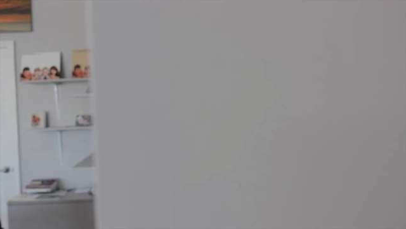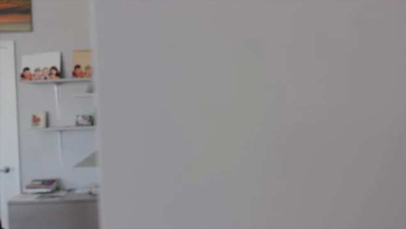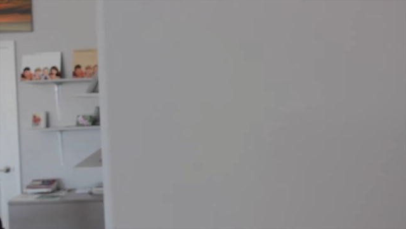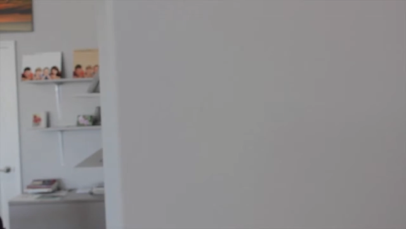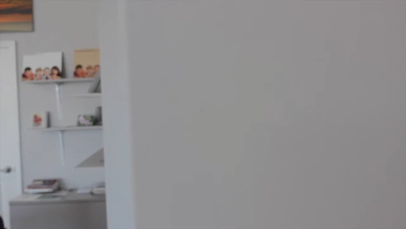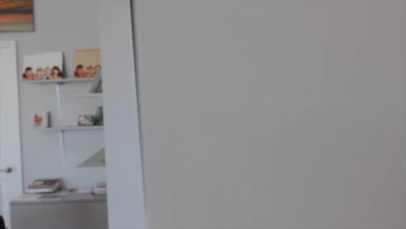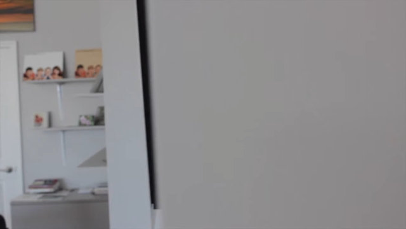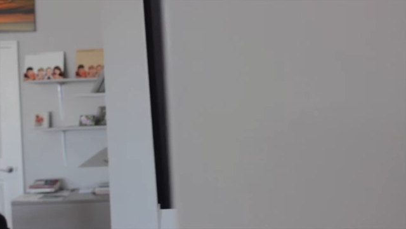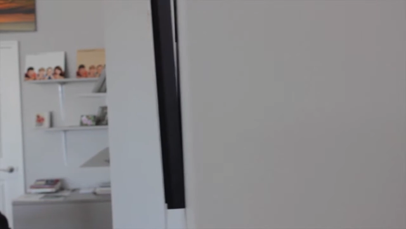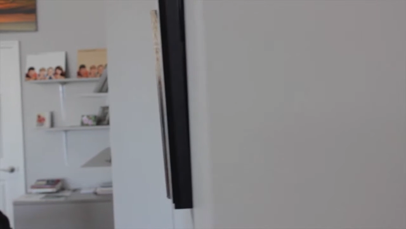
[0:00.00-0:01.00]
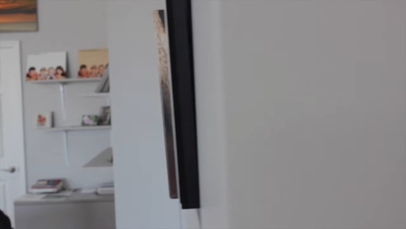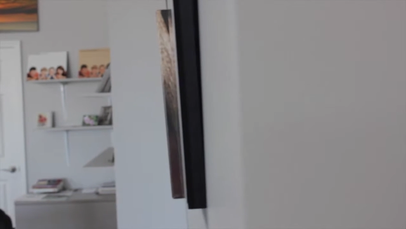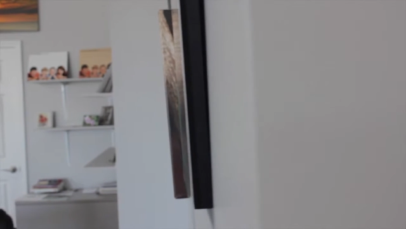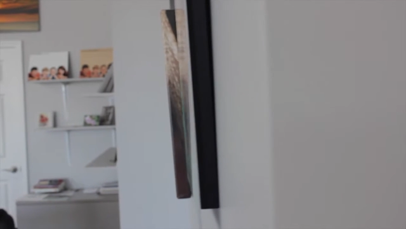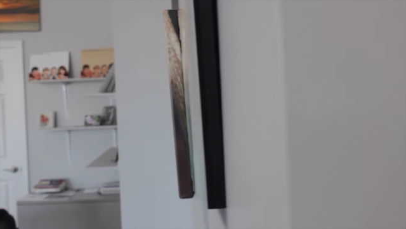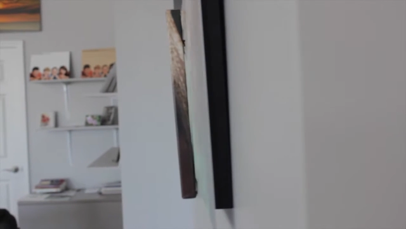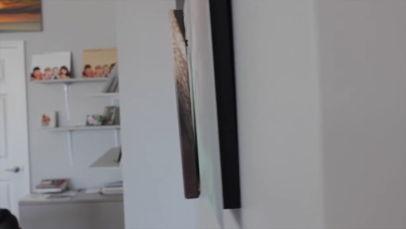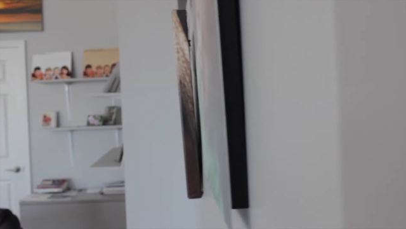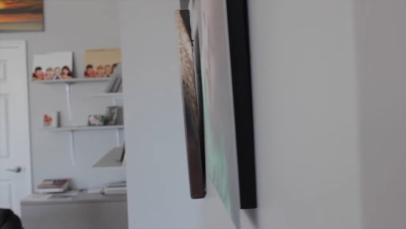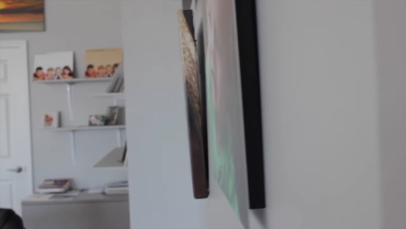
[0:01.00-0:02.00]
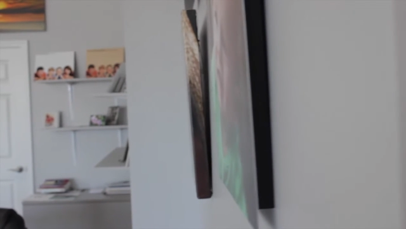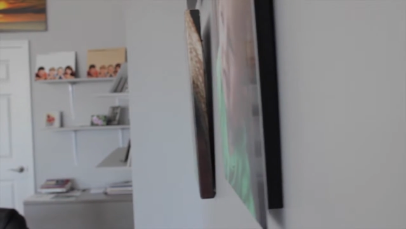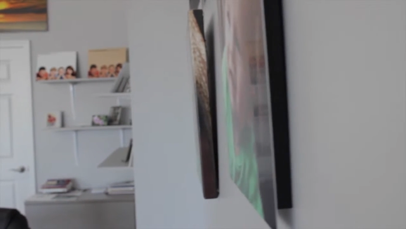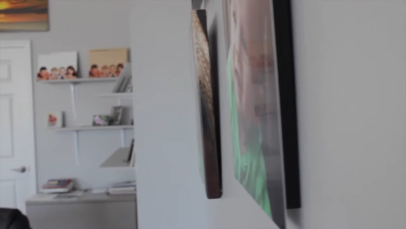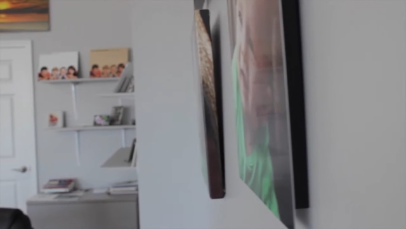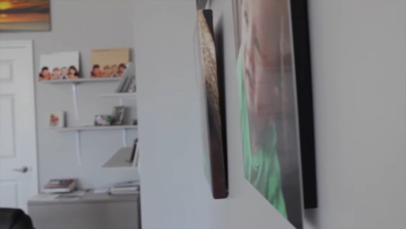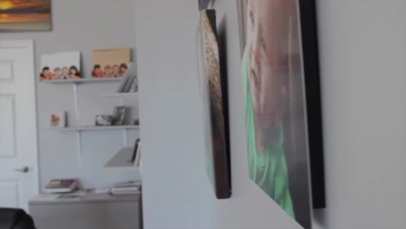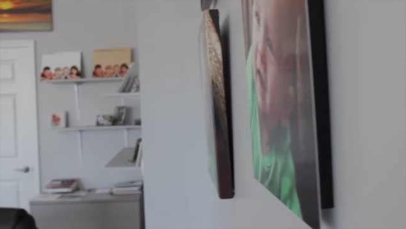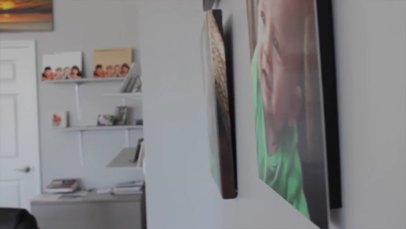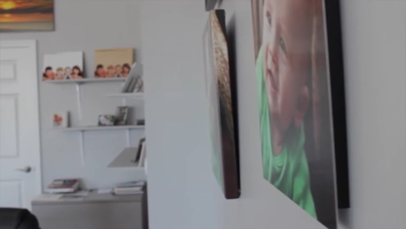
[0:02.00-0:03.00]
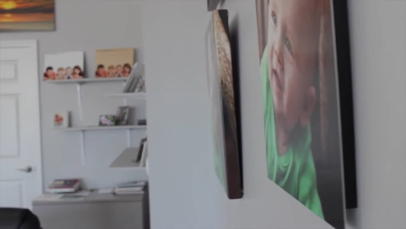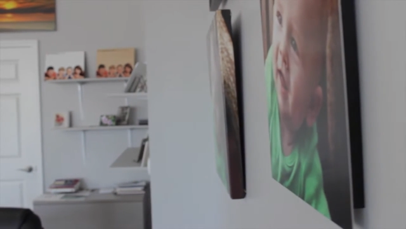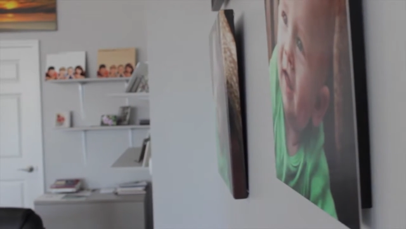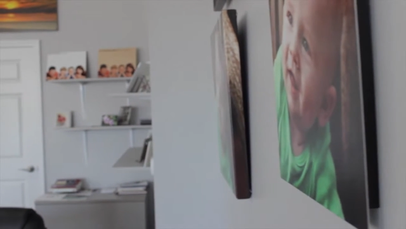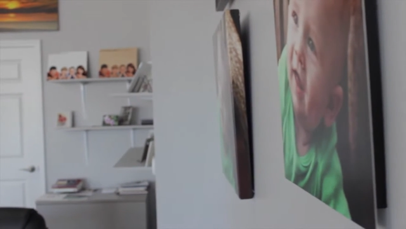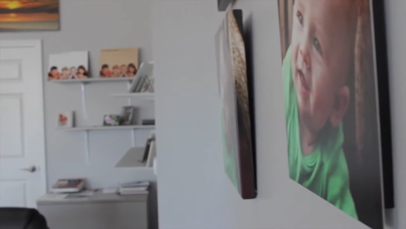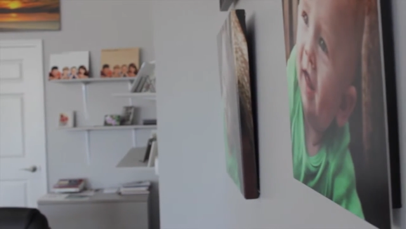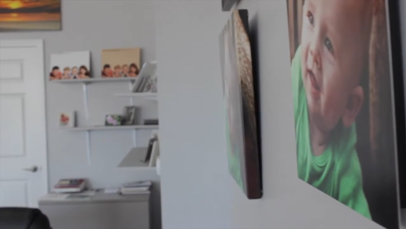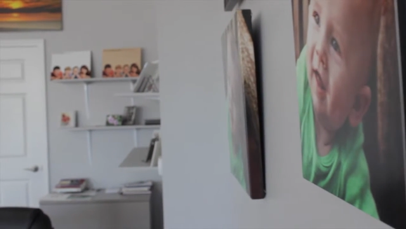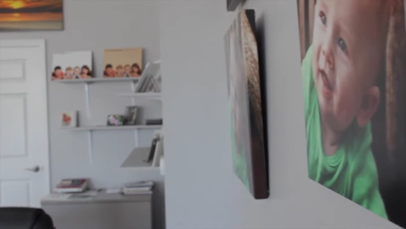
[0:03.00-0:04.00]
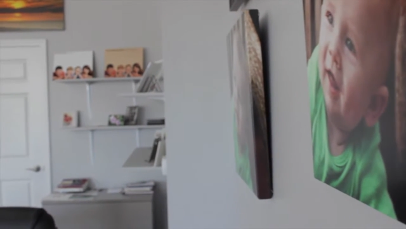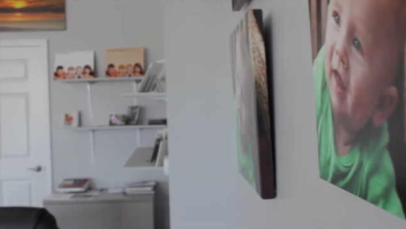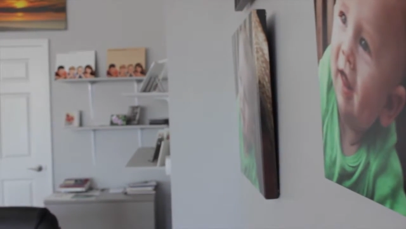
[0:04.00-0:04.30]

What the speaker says: [unreadable: no face in view]